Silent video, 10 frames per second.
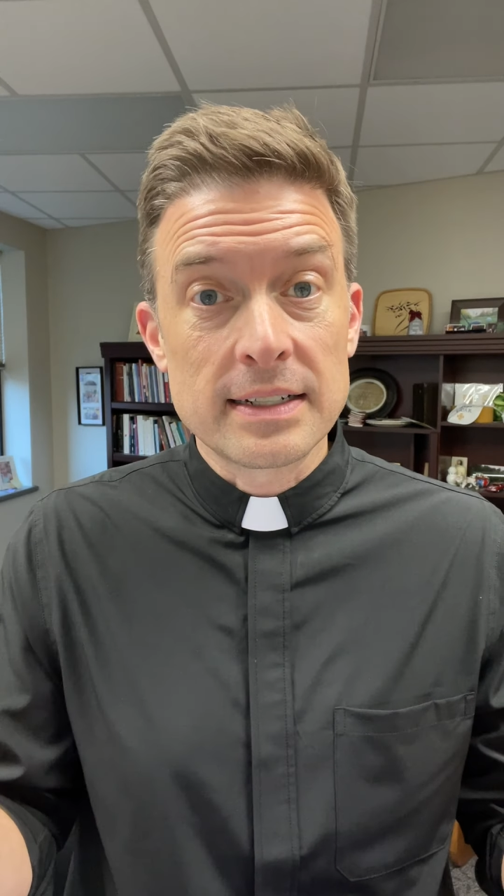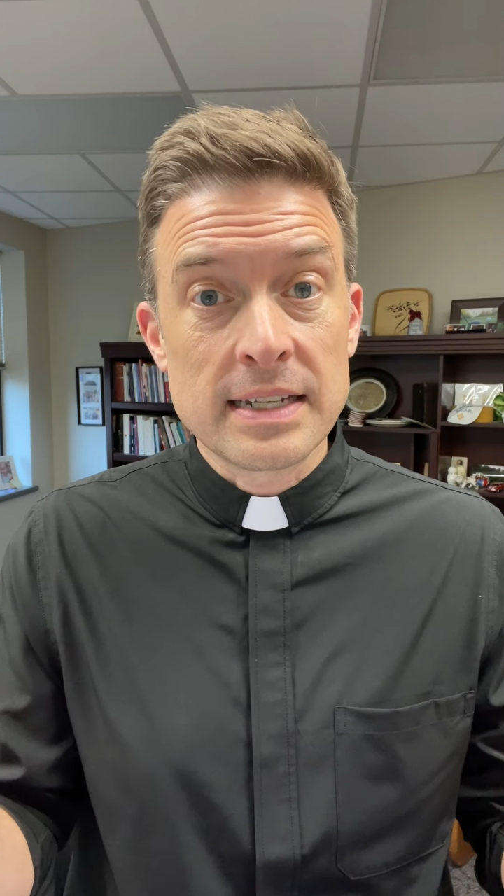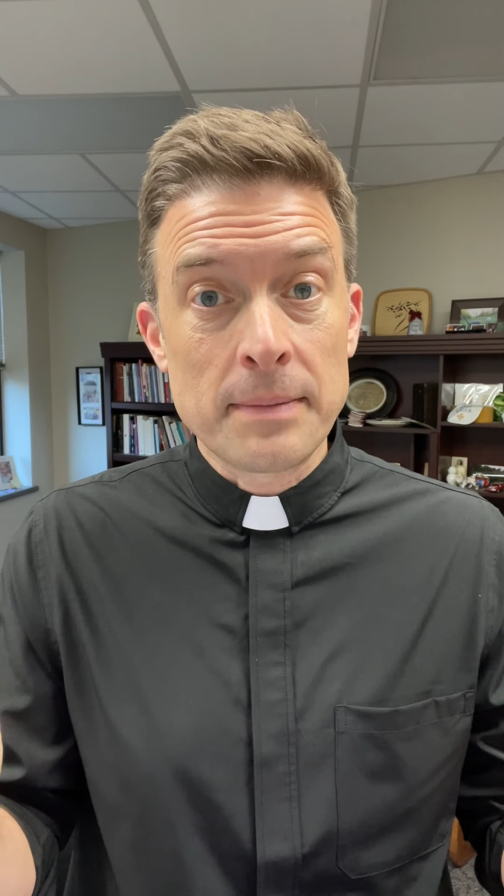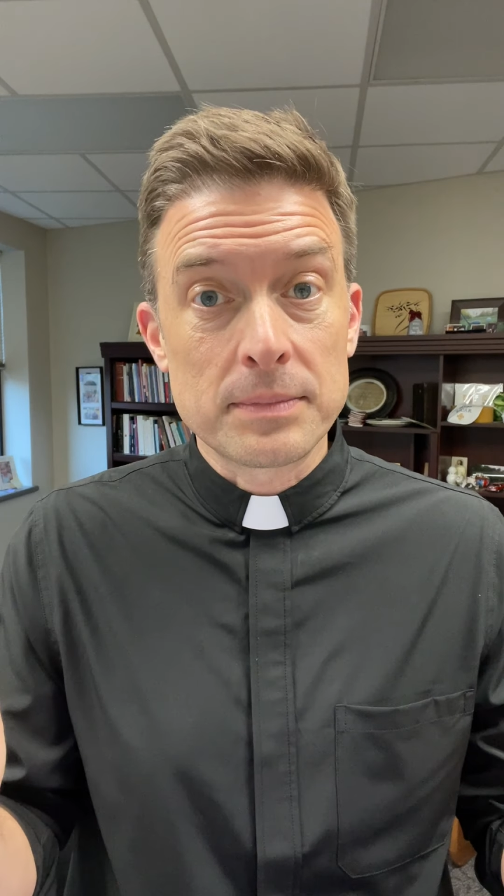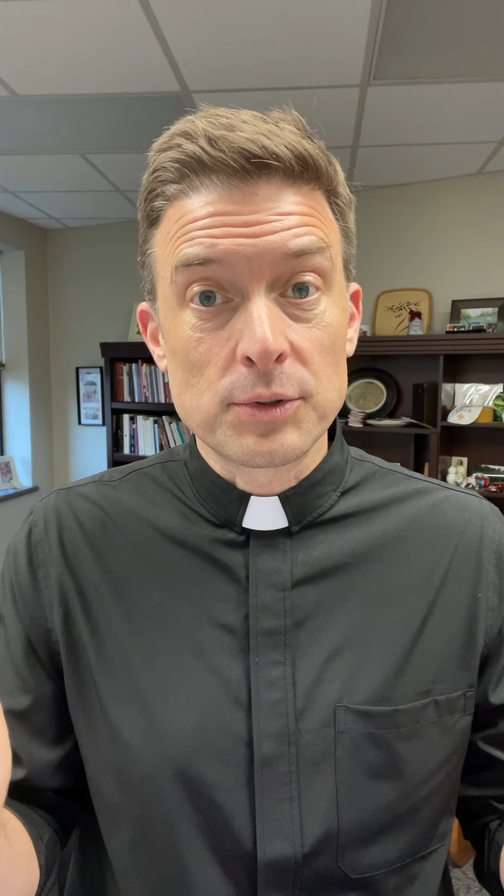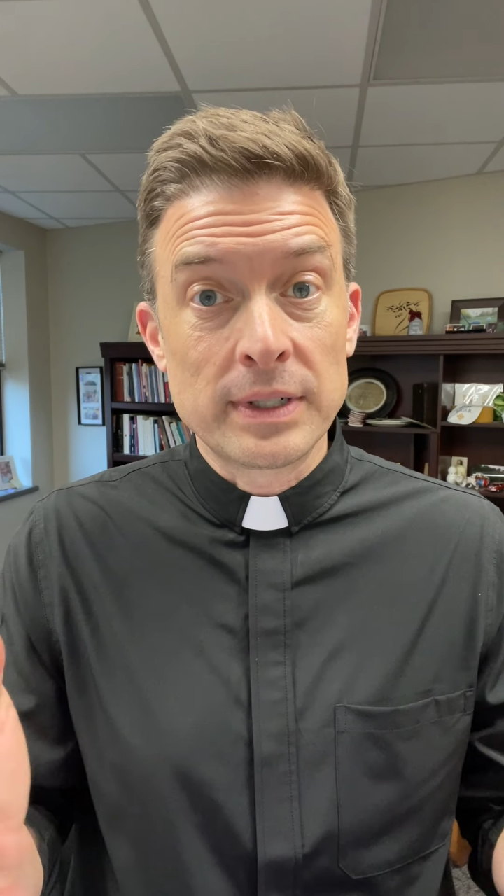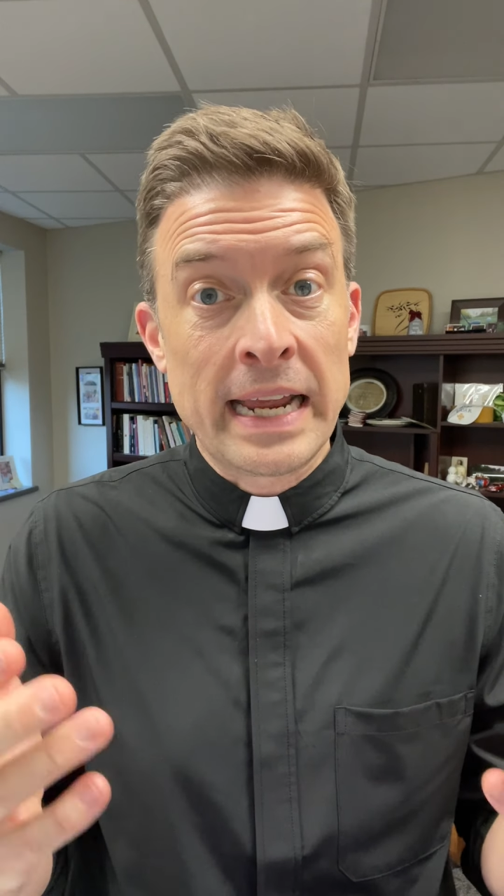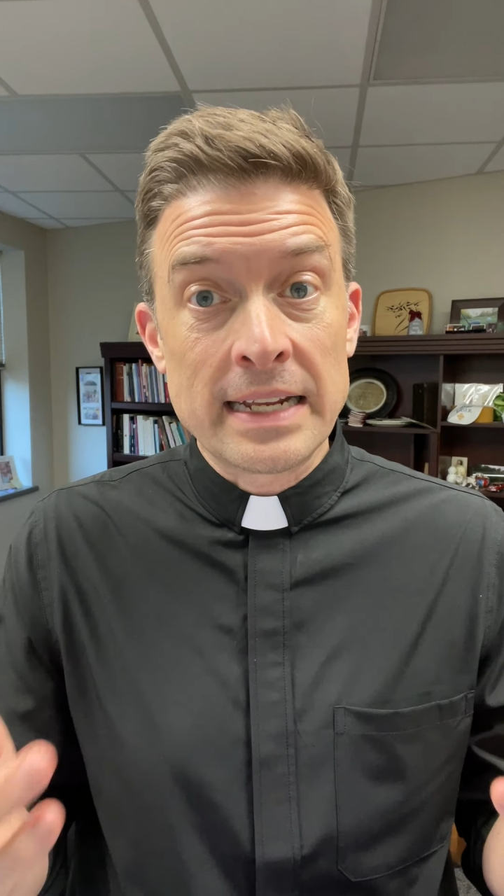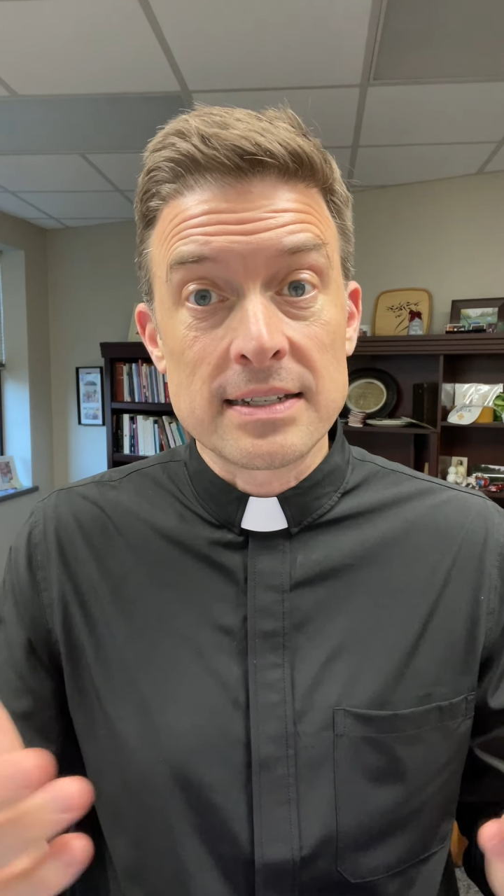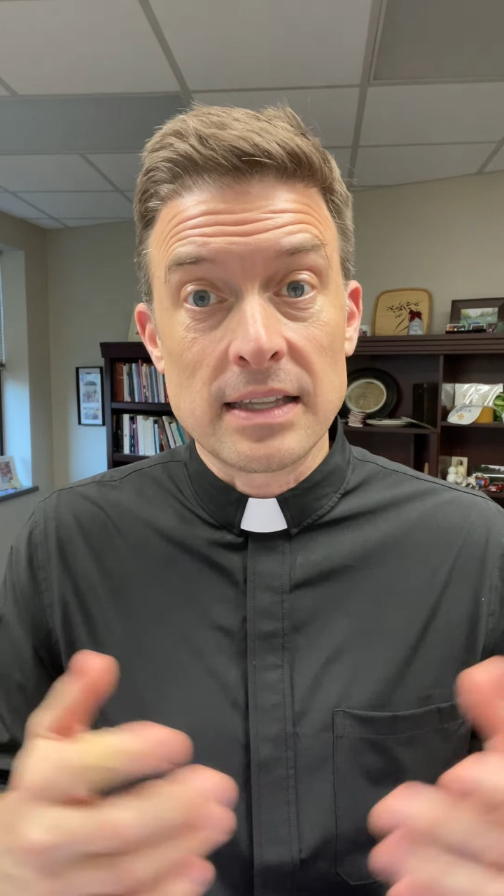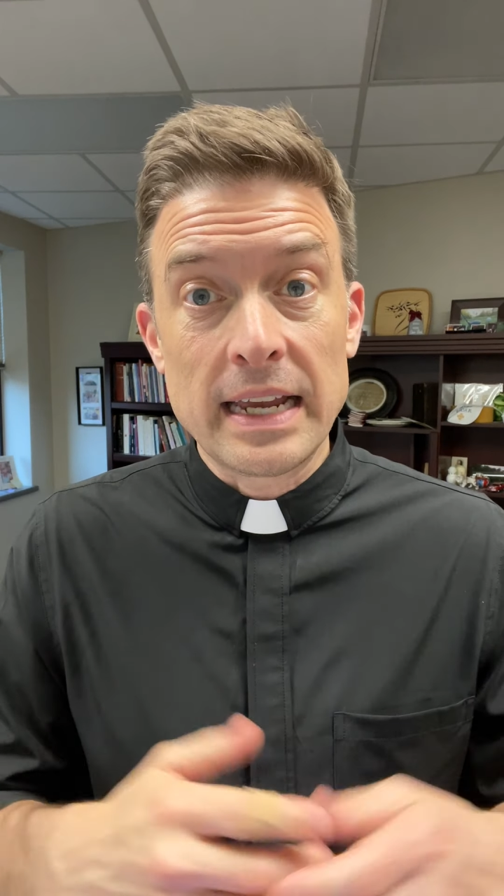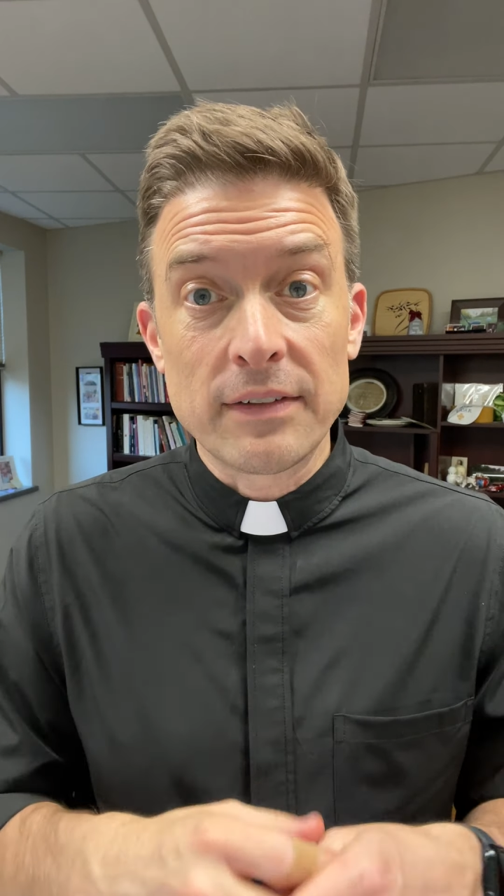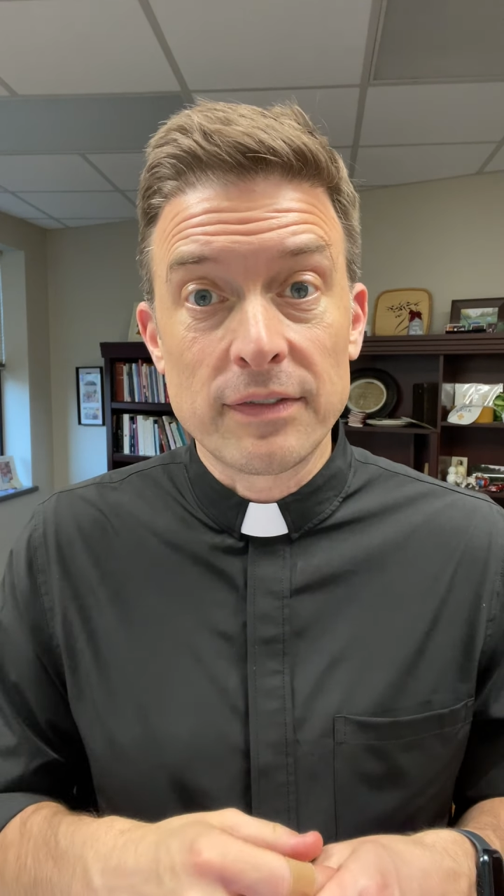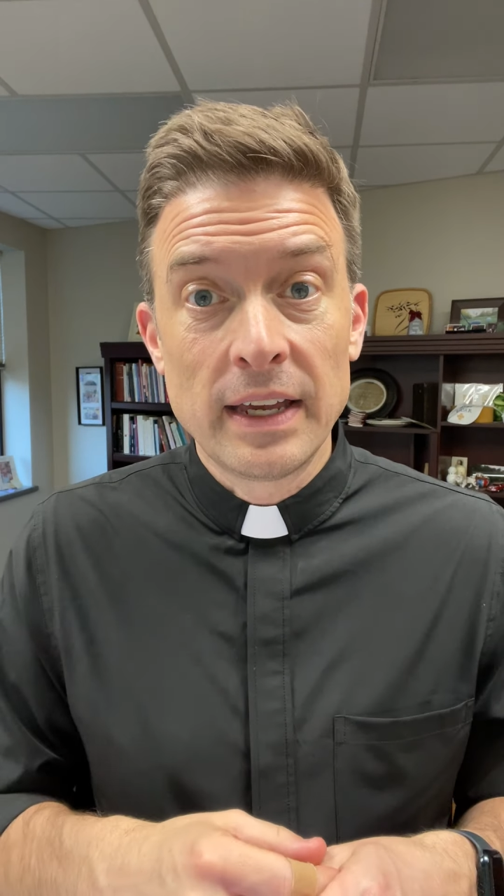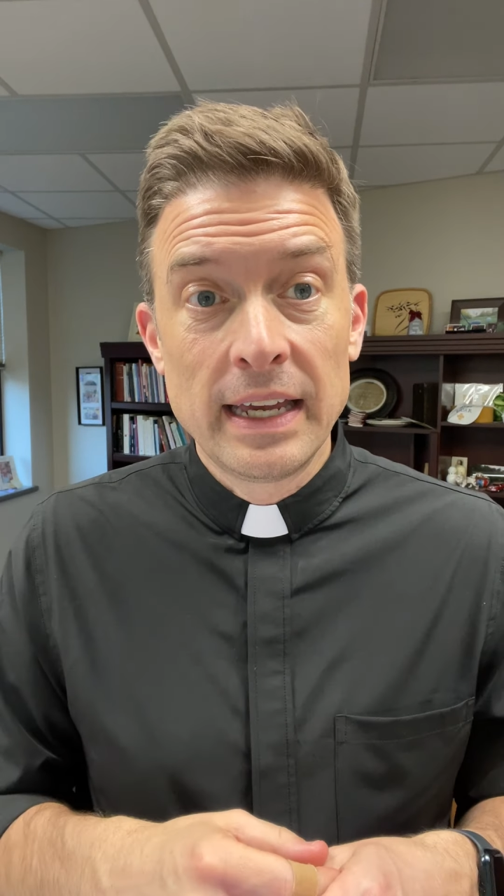attempt to enhance
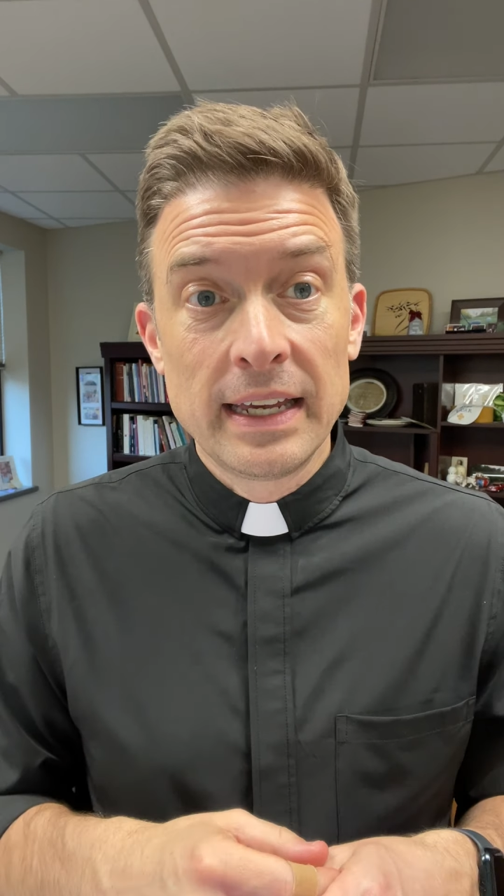life